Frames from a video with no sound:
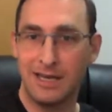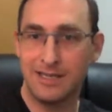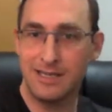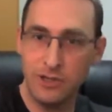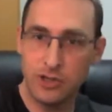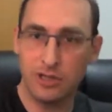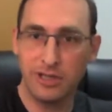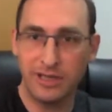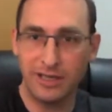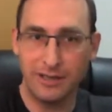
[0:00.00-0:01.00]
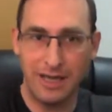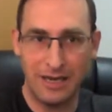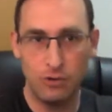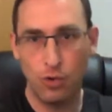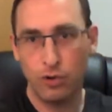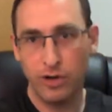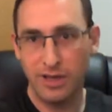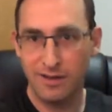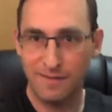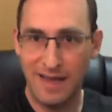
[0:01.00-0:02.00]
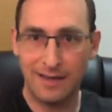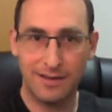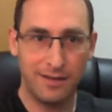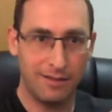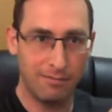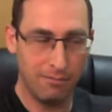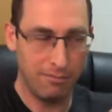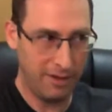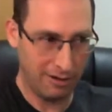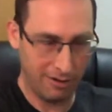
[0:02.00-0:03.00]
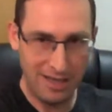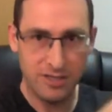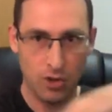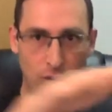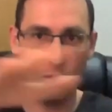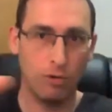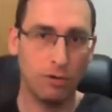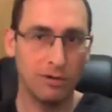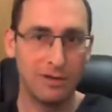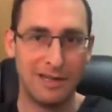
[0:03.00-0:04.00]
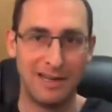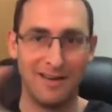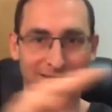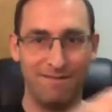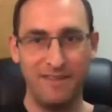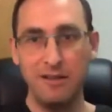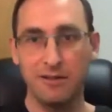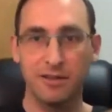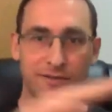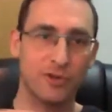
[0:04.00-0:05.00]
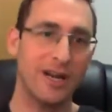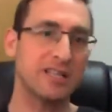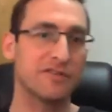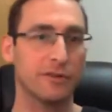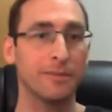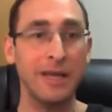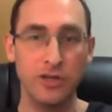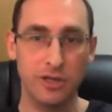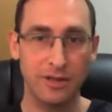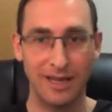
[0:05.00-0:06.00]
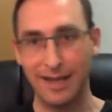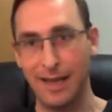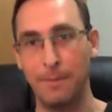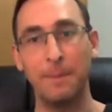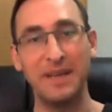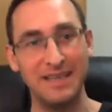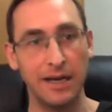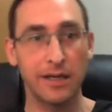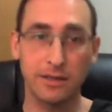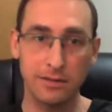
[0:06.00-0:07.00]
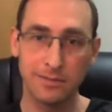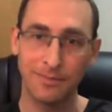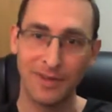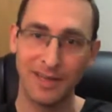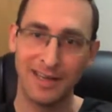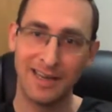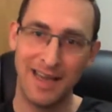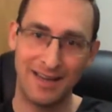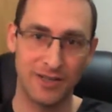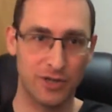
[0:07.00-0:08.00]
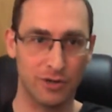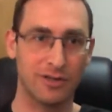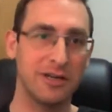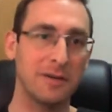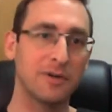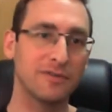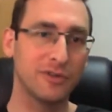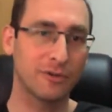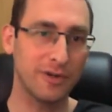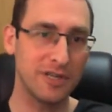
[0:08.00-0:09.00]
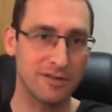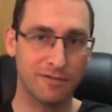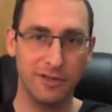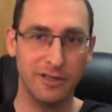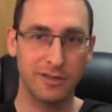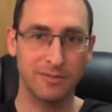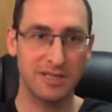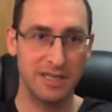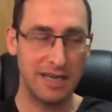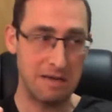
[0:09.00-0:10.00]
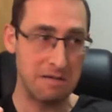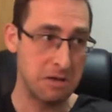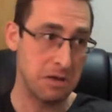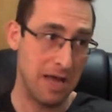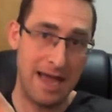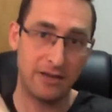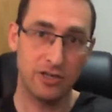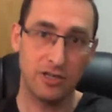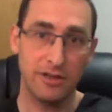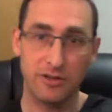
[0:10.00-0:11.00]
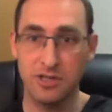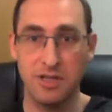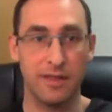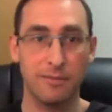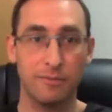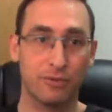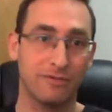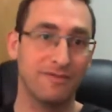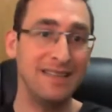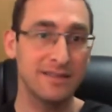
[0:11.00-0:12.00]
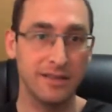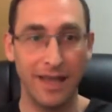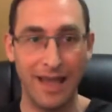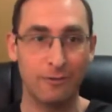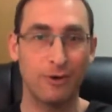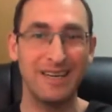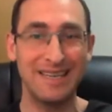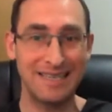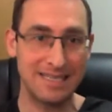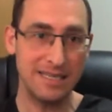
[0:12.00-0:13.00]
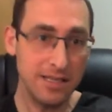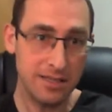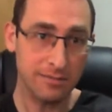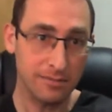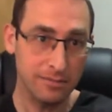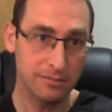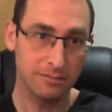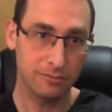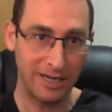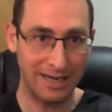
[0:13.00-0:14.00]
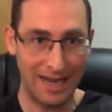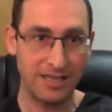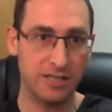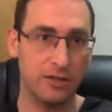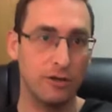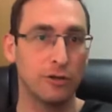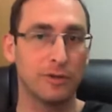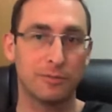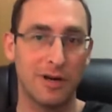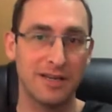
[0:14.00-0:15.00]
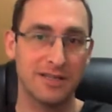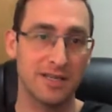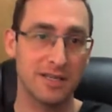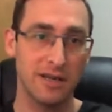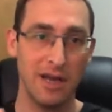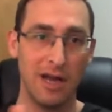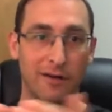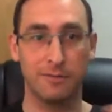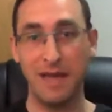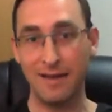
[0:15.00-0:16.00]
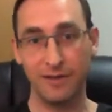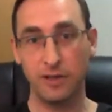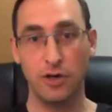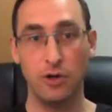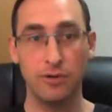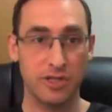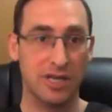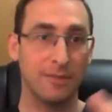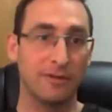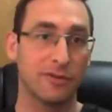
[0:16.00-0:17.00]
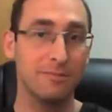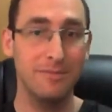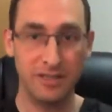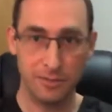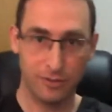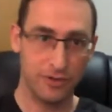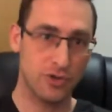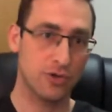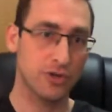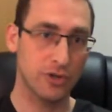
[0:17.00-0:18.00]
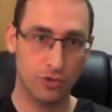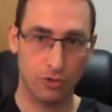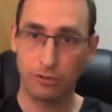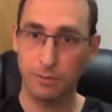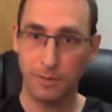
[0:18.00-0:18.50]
essentially ignoring the fact that there is a whole field of transformation that can be done, and a certain number of degrees of freedom to say, actually, there's nothing preventing a running system, right, an executable process, from having code that's coming from multiple source control